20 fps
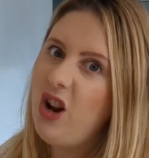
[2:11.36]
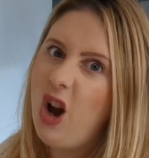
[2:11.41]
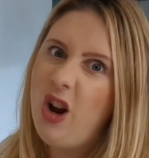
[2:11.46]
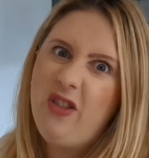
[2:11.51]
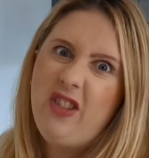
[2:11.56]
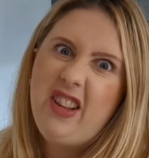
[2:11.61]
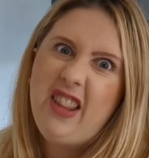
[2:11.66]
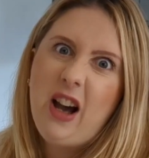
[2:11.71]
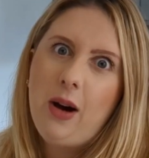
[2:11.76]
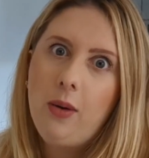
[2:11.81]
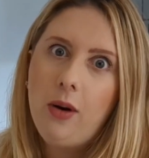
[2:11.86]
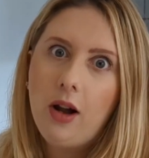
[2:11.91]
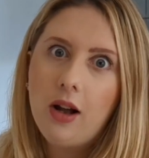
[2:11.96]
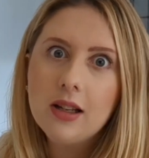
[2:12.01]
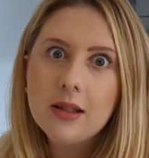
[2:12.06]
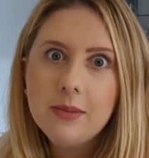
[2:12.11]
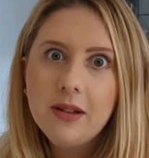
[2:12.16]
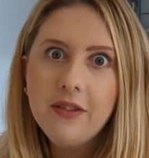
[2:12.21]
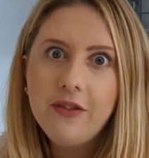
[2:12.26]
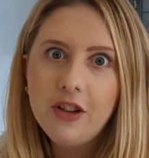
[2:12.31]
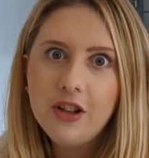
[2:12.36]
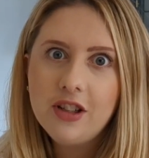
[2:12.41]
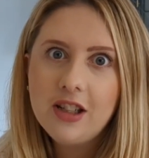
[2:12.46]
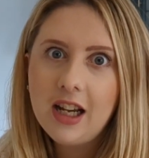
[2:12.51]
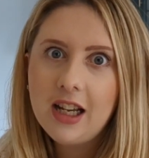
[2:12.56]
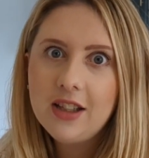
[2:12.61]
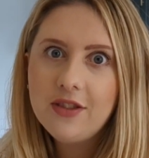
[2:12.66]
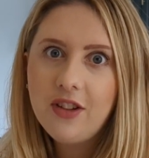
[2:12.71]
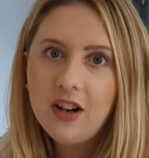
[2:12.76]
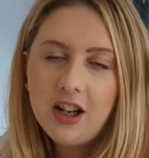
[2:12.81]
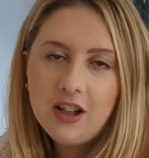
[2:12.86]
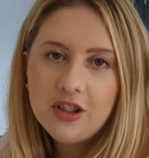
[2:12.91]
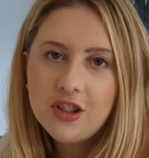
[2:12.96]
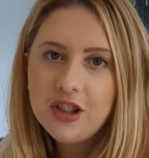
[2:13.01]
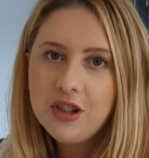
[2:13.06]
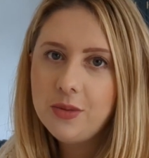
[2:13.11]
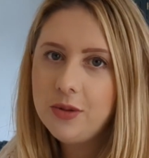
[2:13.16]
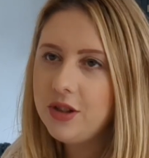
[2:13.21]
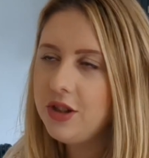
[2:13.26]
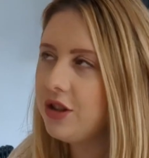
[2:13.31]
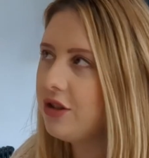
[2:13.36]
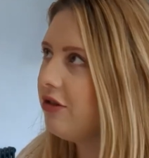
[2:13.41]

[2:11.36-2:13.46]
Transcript: hopefully that will last me a few days for lunches, which is